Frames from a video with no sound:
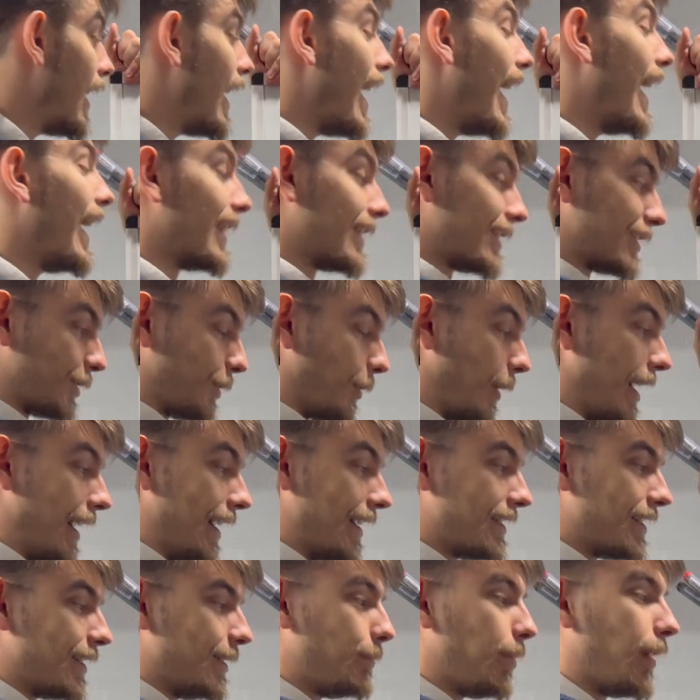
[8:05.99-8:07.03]
x
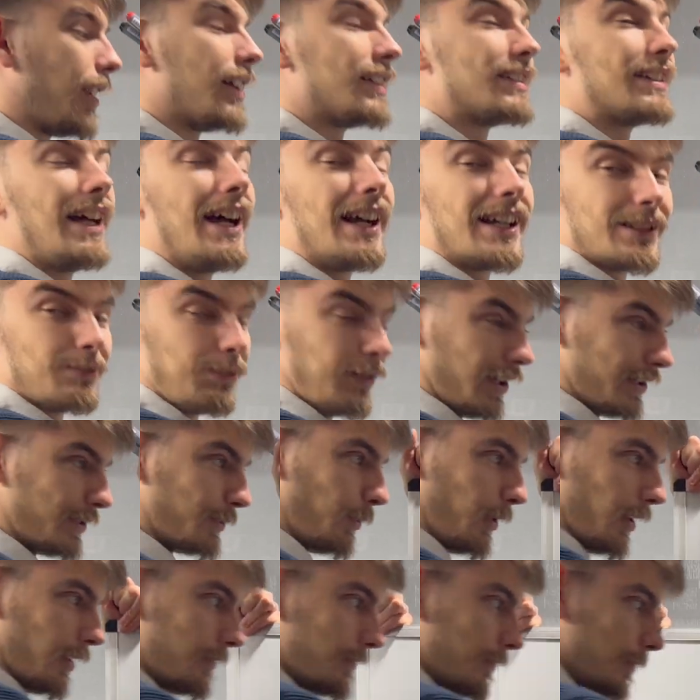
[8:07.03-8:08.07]
squared plus x plus
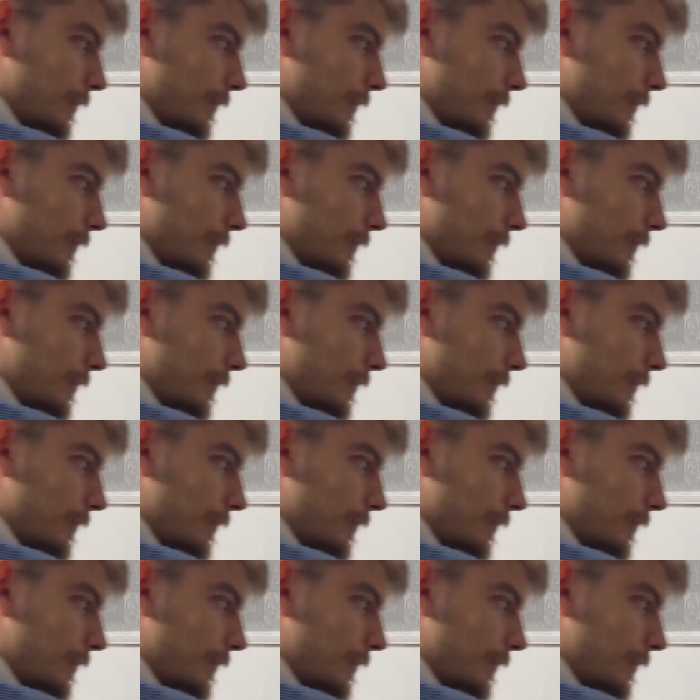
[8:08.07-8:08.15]
1,